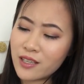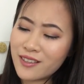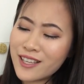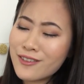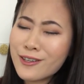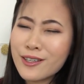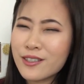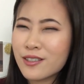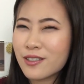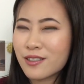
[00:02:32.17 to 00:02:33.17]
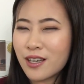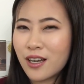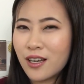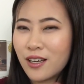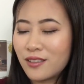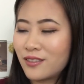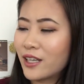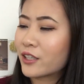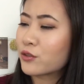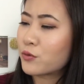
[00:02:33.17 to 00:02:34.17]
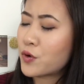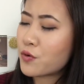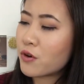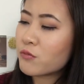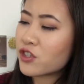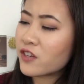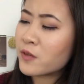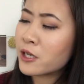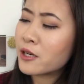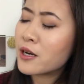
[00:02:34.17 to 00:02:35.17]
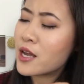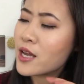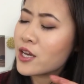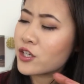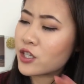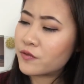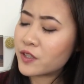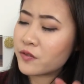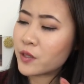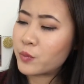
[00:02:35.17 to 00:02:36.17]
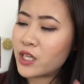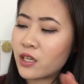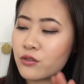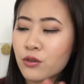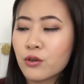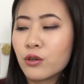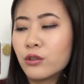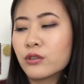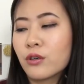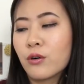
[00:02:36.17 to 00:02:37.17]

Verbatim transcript: either it's like a duochrome shimmer shifting from pink to gold,